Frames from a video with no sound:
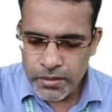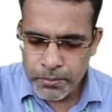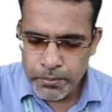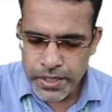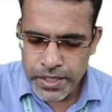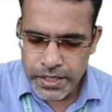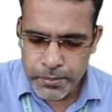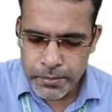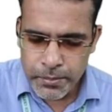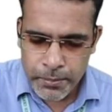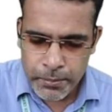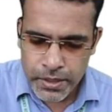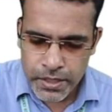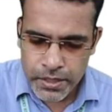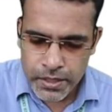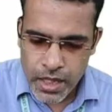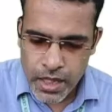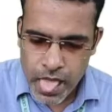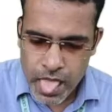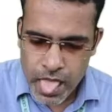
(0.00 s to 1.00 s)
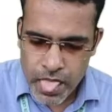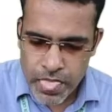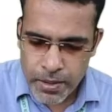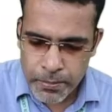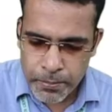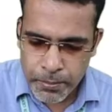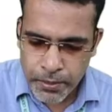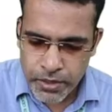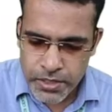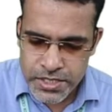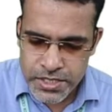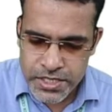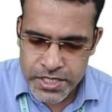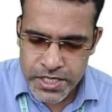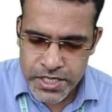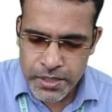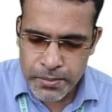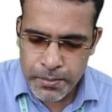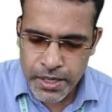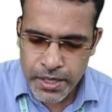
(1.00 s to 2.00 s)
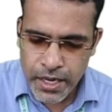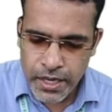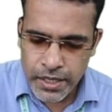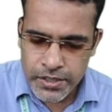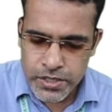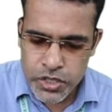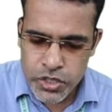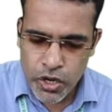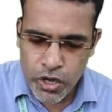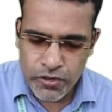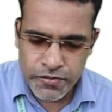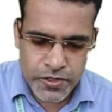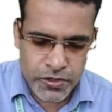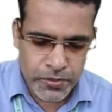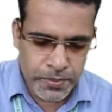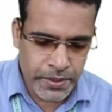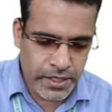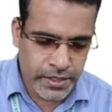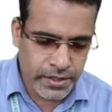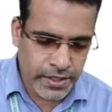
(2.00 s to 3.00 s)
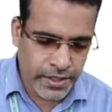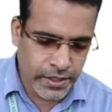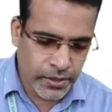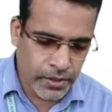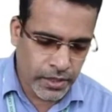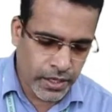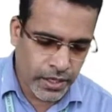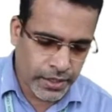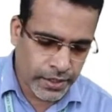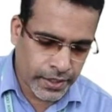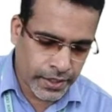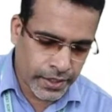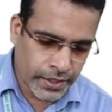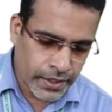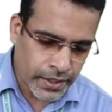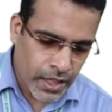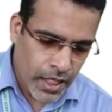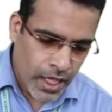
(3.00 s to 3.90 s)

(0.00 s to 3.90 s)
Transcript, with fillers: But remember the posterior branch of superior thyroid artery,